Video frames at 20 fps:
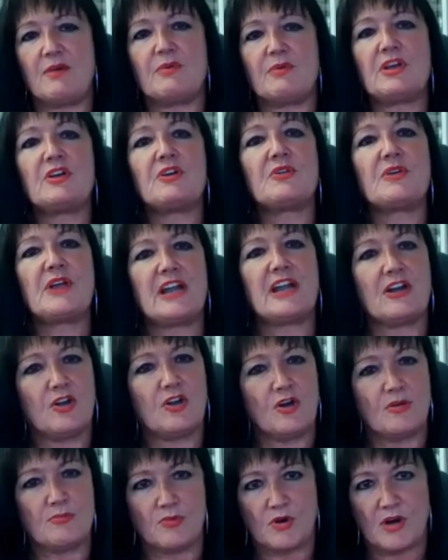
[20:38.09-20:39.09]
We've got to get a
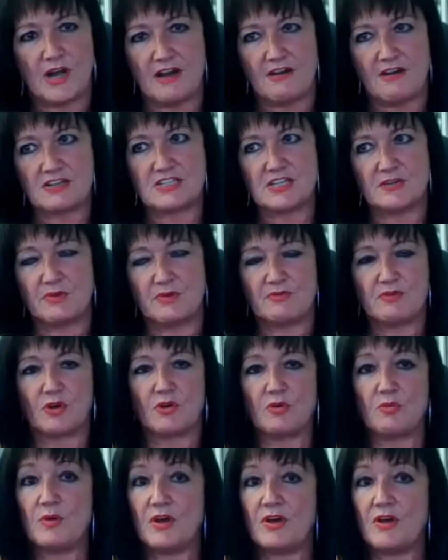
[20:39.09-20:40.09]
lot more clarity. We've got
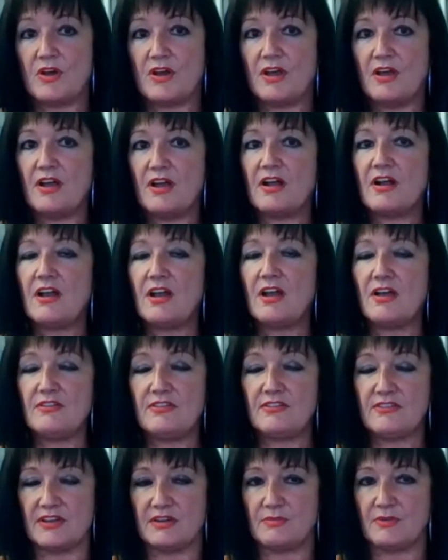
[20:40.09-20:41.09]
to work
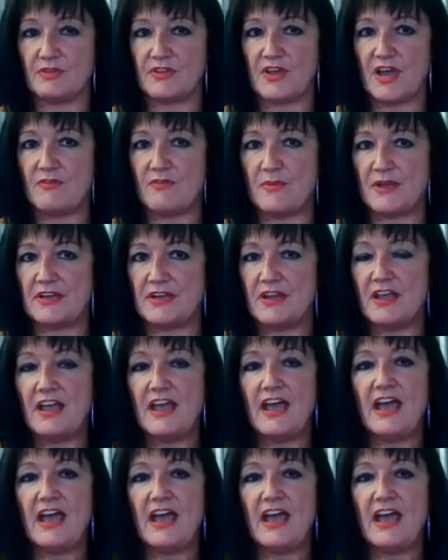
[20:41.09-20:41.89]
closely with government.